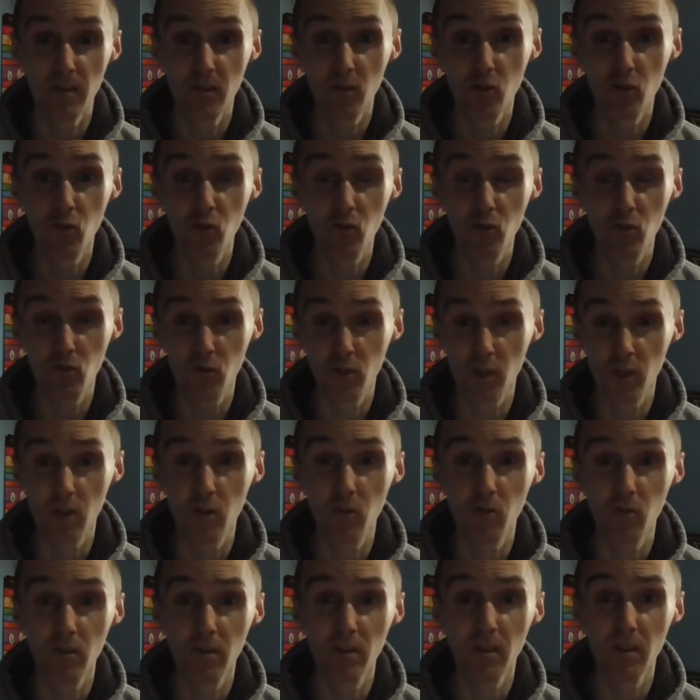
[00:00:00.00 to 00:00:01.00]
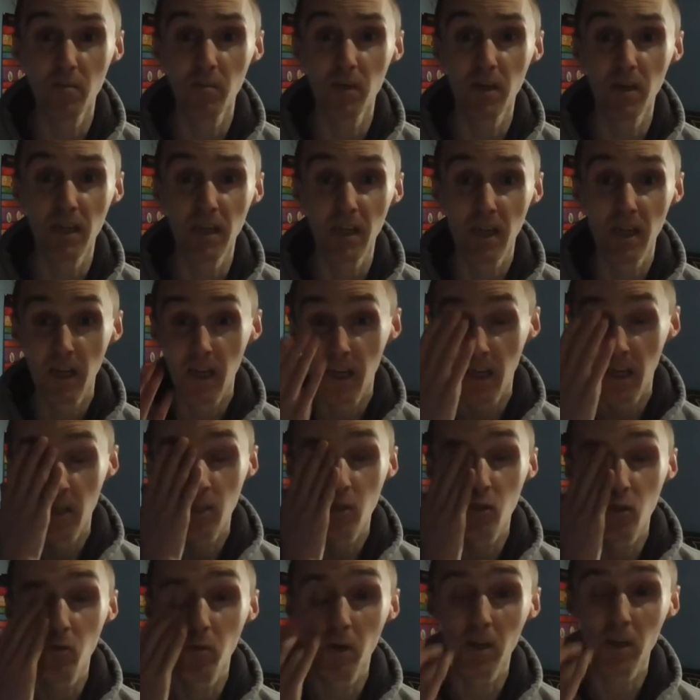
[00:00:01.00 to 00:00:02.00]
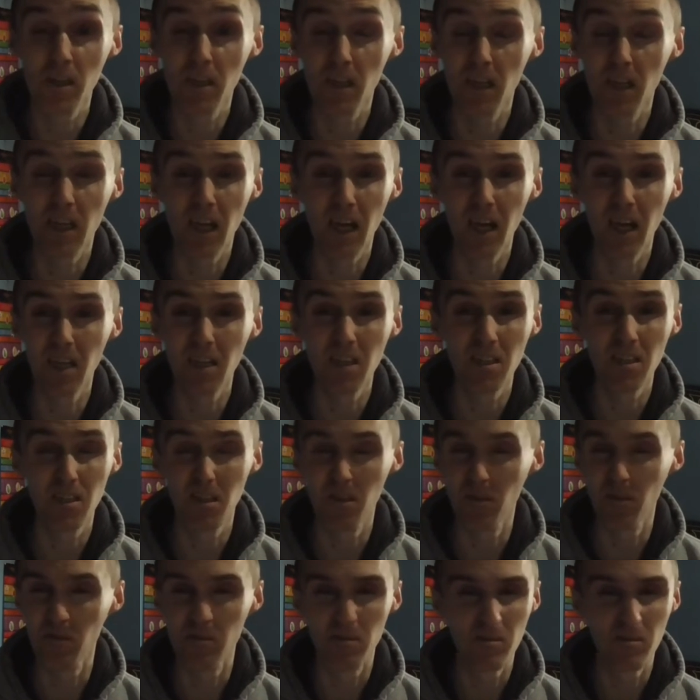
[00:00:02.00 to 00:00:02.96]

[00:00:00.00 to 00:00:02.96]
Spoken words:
social security money. So one of the guys,